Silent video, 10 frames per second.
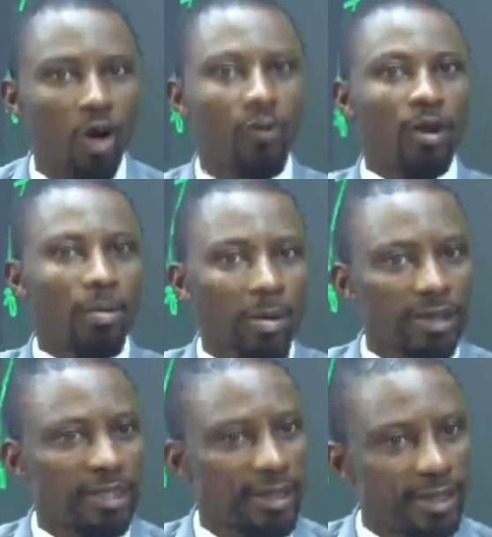of
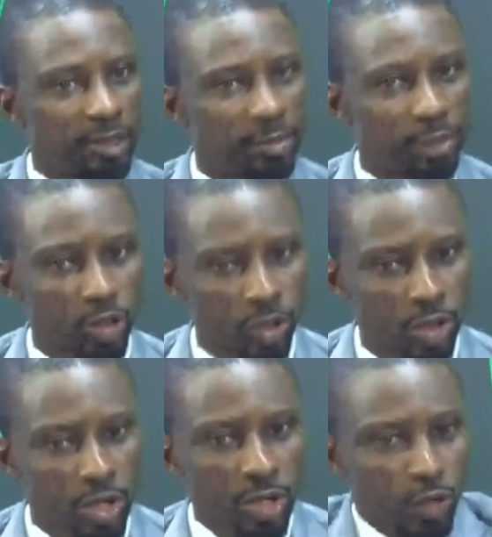mattress
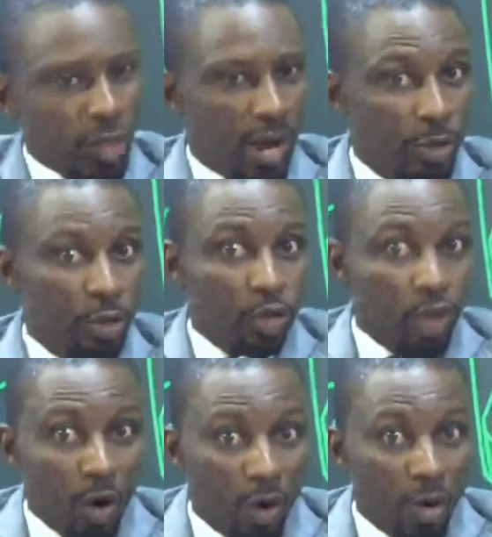distribution, so that we should
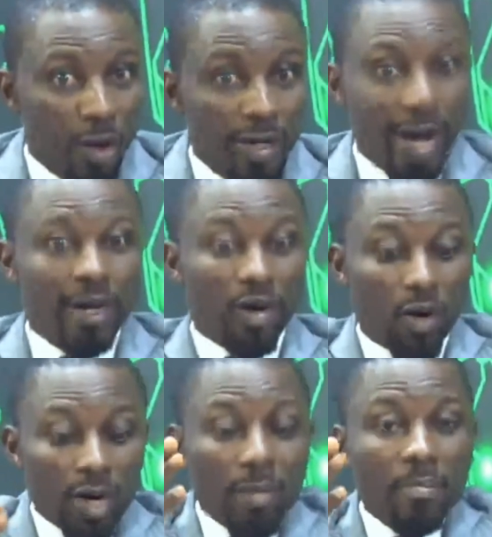know that the
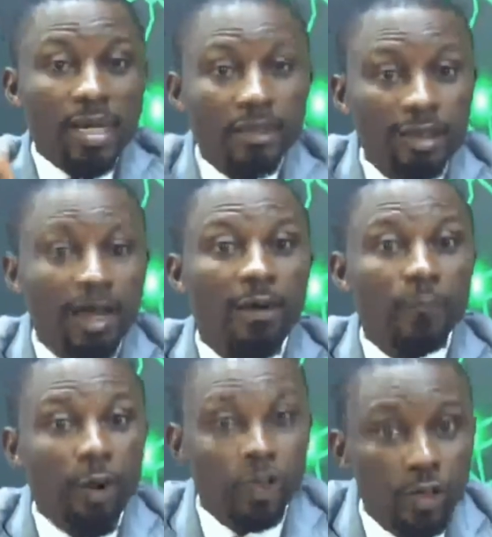only ministry that
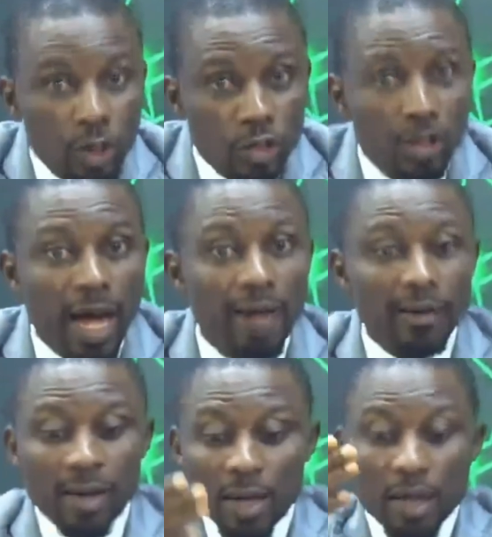functions
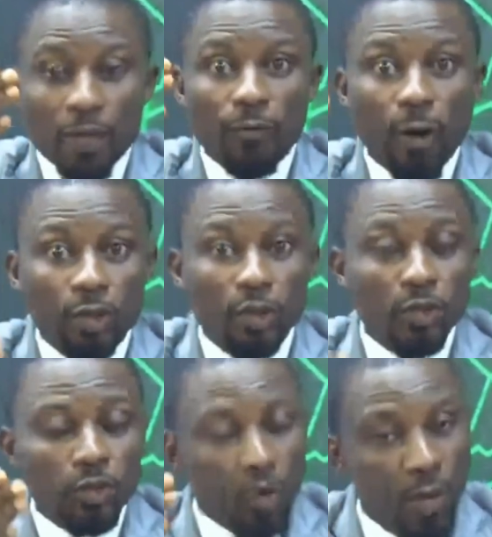and
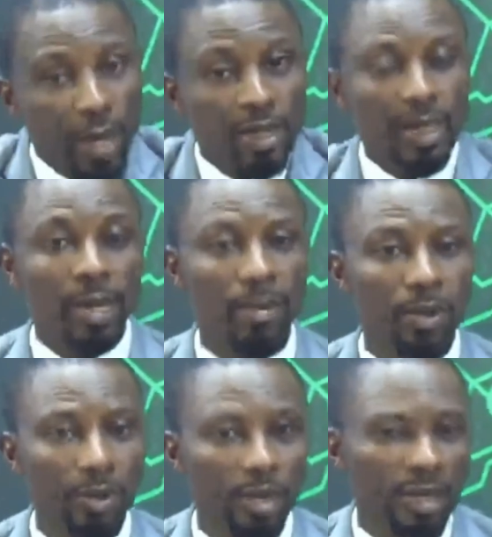functions so well in
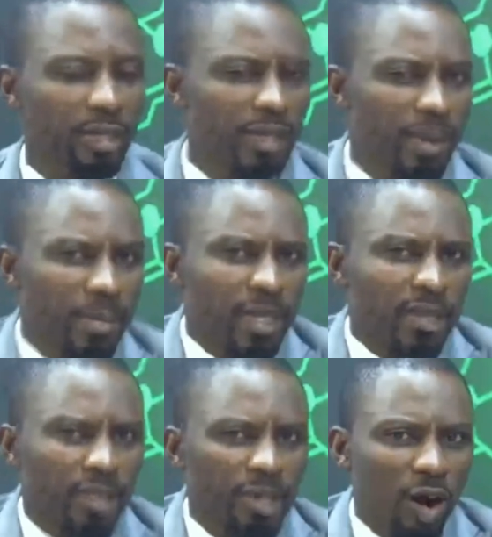Cameroon is the
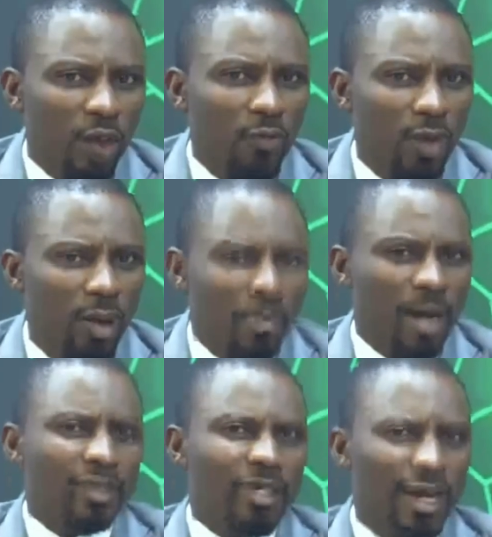Ministry of
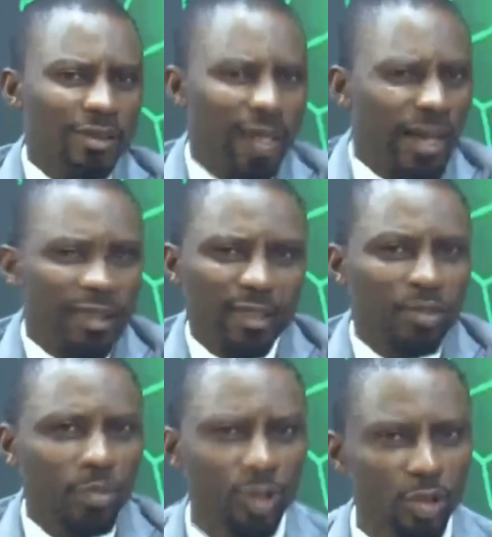Mattress and
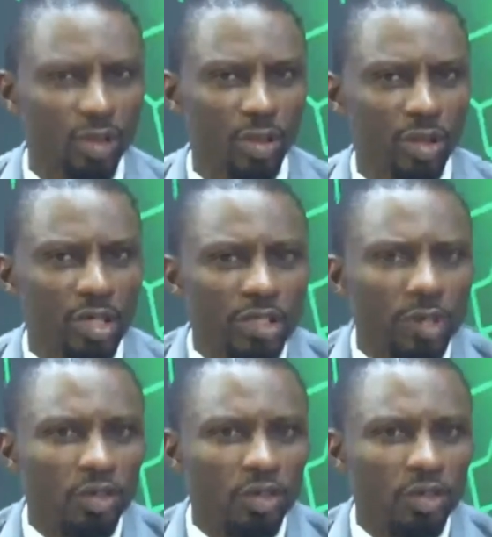Distribution. It is